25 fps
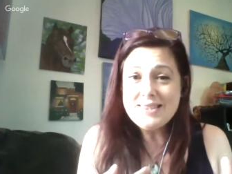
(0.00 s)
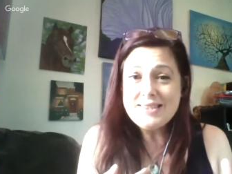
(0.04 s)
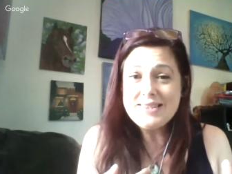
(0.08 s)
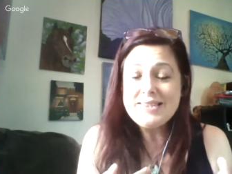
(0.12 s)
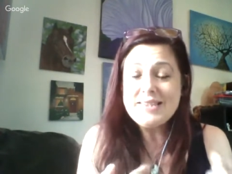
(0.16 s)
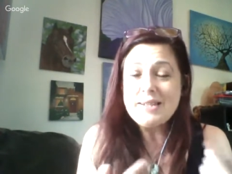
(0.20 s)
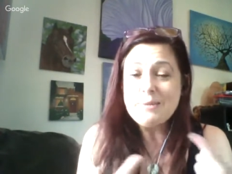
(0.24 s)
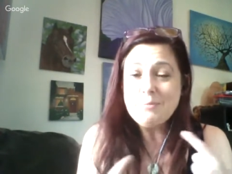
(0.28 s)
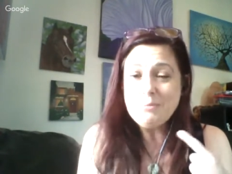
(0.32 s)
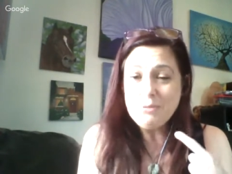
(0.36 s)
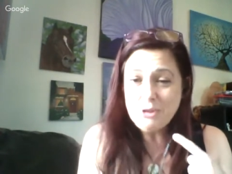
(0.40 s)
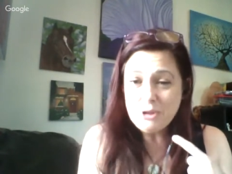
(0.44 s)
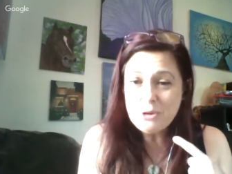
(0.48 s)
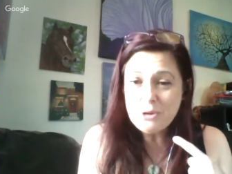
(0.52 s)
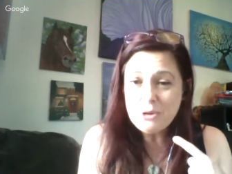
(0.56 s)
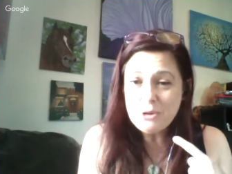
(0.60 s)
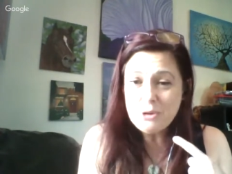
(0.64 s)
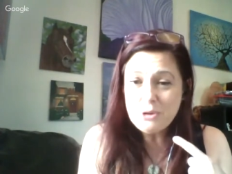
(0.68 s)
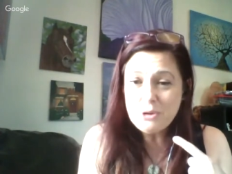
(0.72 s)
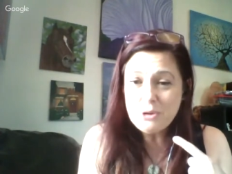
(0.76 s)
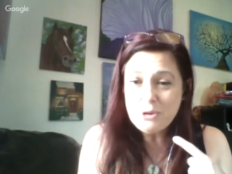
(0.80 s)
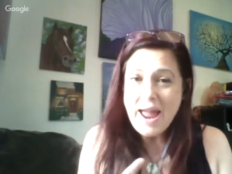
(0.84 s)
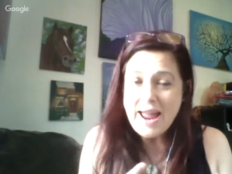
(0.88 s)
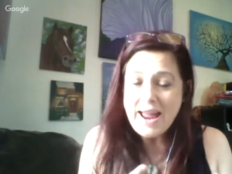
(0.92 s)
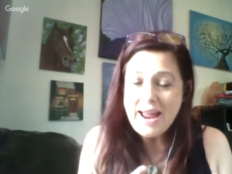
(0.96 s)

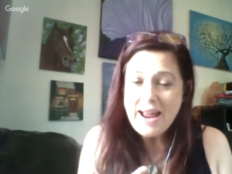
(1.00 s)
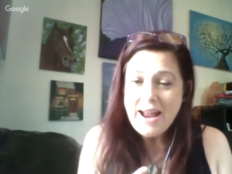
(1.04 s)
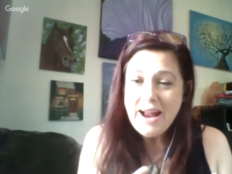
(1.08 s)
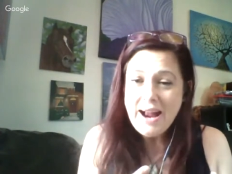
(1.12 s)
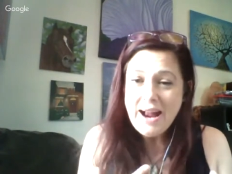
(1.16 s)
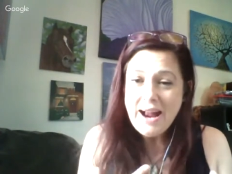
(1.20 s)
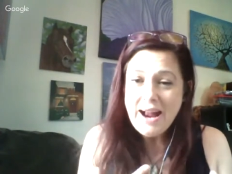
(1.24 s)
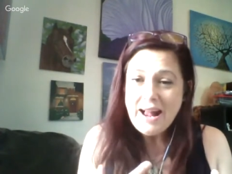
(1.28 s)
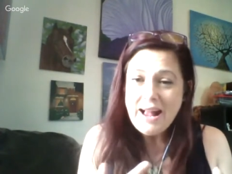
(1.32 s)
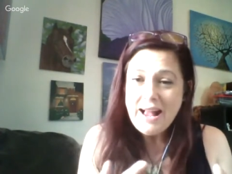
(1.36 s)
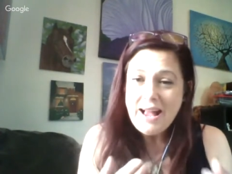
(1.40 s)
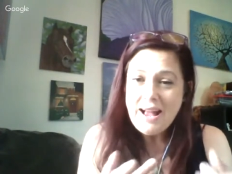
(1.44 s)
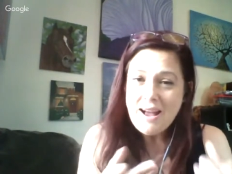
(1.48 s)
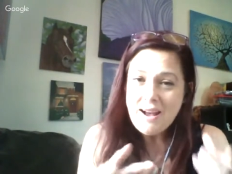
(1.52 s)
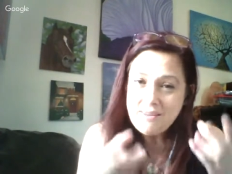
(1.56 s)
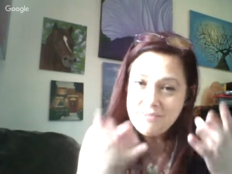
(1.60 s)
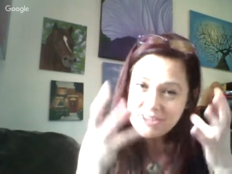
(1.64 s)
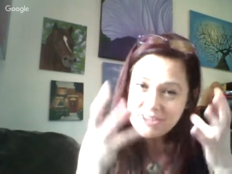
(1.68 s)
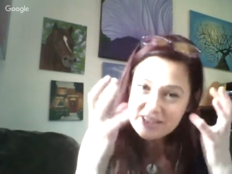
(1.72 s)
similar way